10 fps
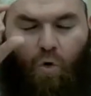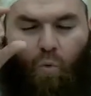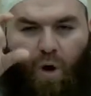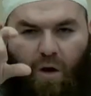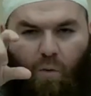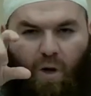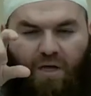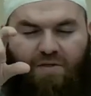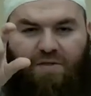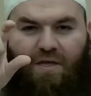what
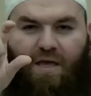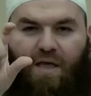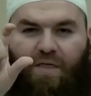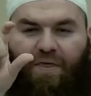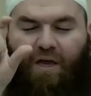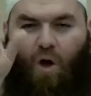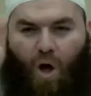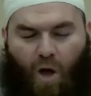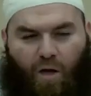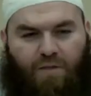was the
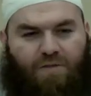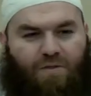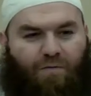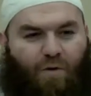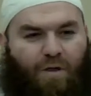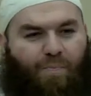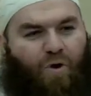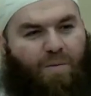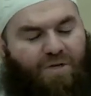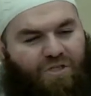cause for the
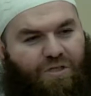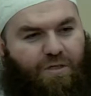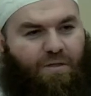prohibition.